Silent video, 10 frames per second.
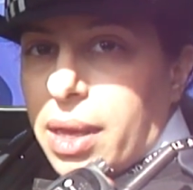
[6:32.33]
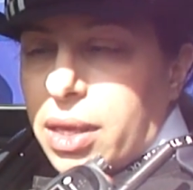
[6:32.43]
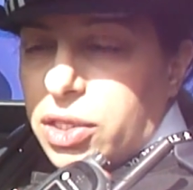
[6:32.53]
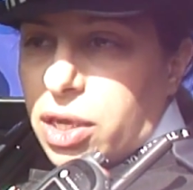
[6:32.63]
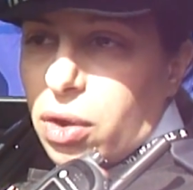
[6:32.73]

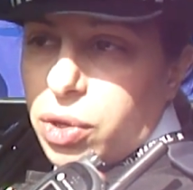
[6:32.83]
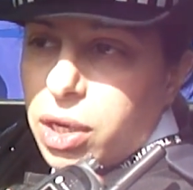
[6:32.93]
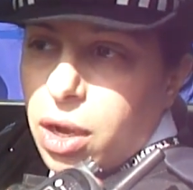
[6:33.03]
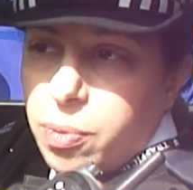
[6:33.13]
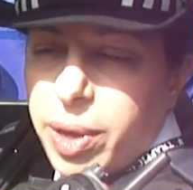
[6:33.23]
So you
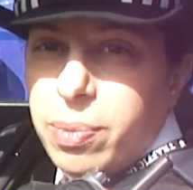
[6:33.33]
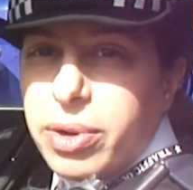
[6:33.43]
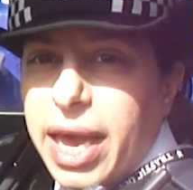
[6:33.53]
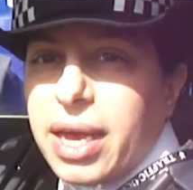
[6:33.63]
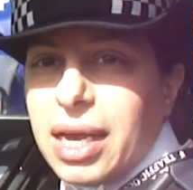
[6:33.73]
know, people
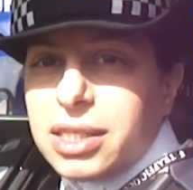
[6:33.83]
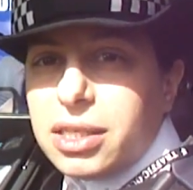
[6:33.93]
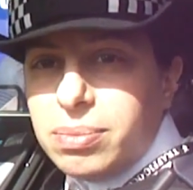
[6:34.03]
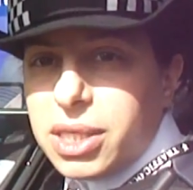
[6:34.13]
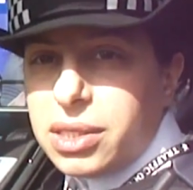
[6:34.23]
get
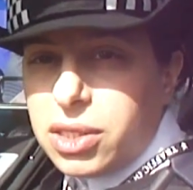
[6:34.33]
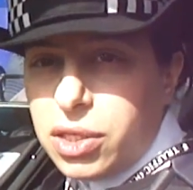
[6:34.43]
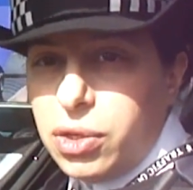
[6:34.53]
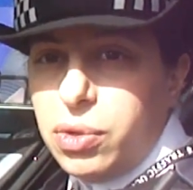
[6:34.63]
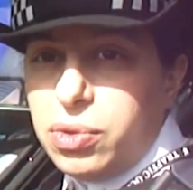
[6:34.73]
accustomed
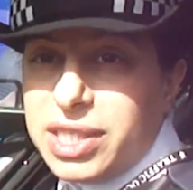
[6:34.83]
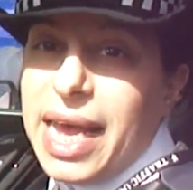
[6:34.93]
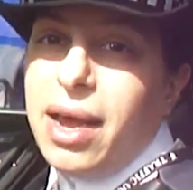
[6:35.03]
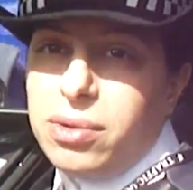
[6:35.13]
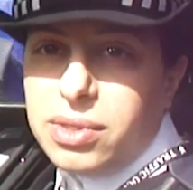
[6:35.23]
to
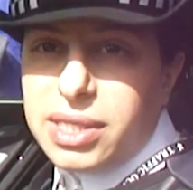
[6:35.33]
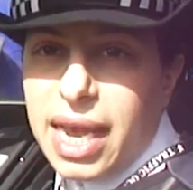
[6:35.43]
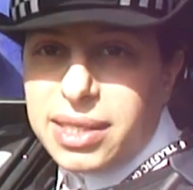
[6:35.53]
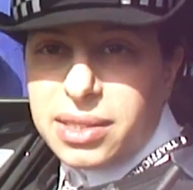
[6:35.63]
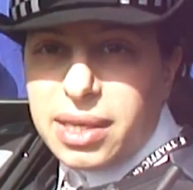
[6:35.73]
sounds,
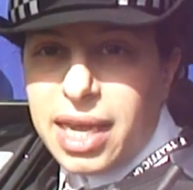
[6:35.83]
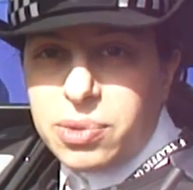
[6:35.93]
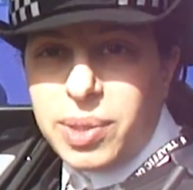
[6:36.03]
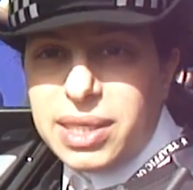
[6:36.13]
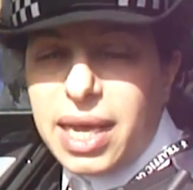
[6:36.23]

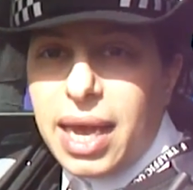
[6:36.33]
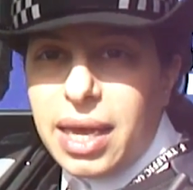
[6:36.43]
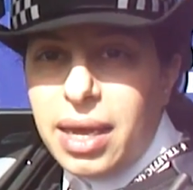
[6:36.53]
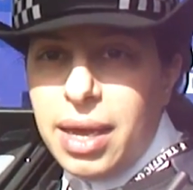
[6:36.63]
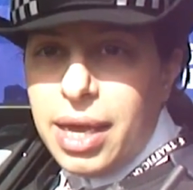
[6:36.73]
as we
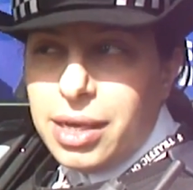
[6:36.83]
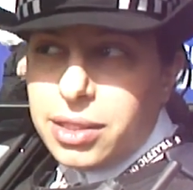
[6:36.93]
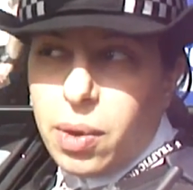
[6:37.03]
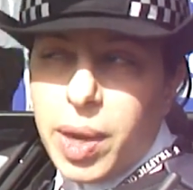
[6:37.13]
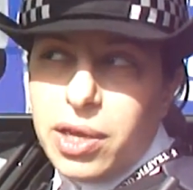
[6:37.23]
say.
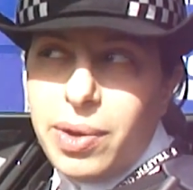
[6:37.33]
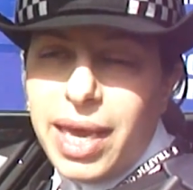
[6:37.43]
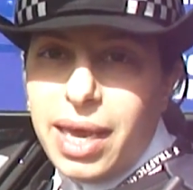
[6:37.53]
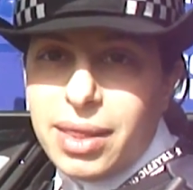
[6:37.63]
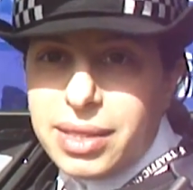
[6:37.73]
So when you
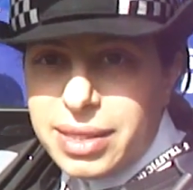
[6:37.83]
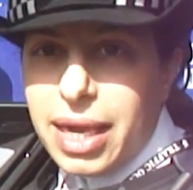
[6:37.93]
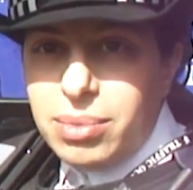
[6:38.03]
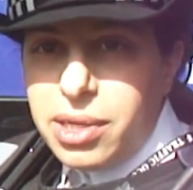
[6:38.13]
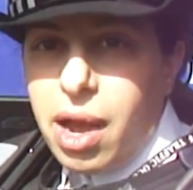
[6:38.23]
hear the
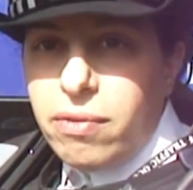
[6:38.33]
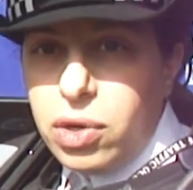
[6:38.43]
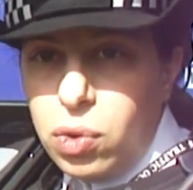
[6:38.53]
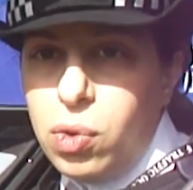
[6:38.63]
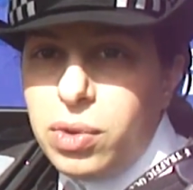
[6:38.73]
same
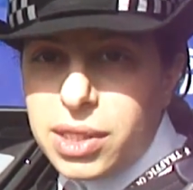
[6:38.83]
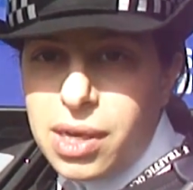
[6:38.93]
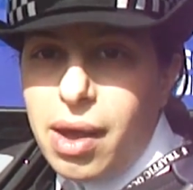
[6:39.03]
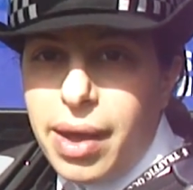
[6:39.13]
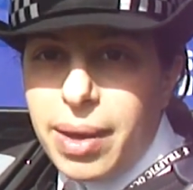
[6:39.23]
siren all the
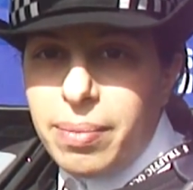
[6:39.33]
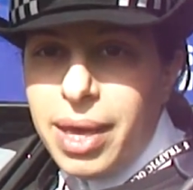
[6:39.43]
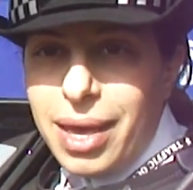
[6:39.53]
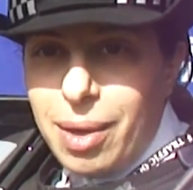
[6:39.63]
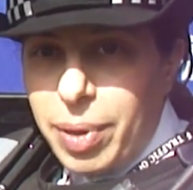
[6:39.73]
time,
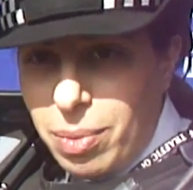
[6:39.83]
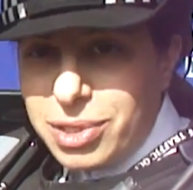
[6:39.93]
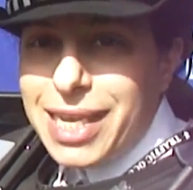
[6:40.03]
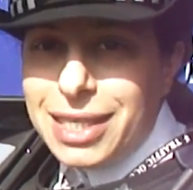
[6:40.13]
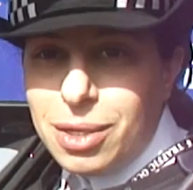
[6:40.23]
people
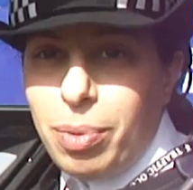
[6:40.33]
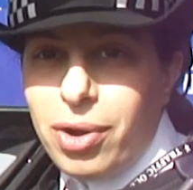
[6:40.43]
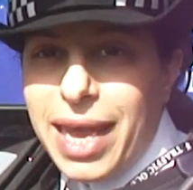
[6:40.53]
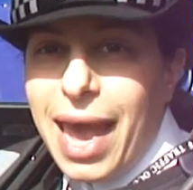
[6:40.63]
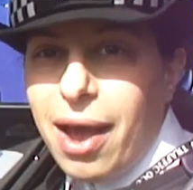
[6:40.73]
tend to
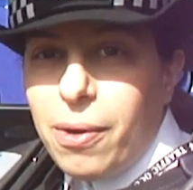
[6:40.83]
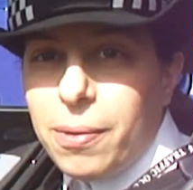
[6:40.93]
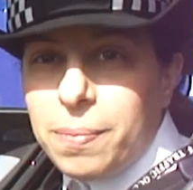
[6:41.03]
block it out.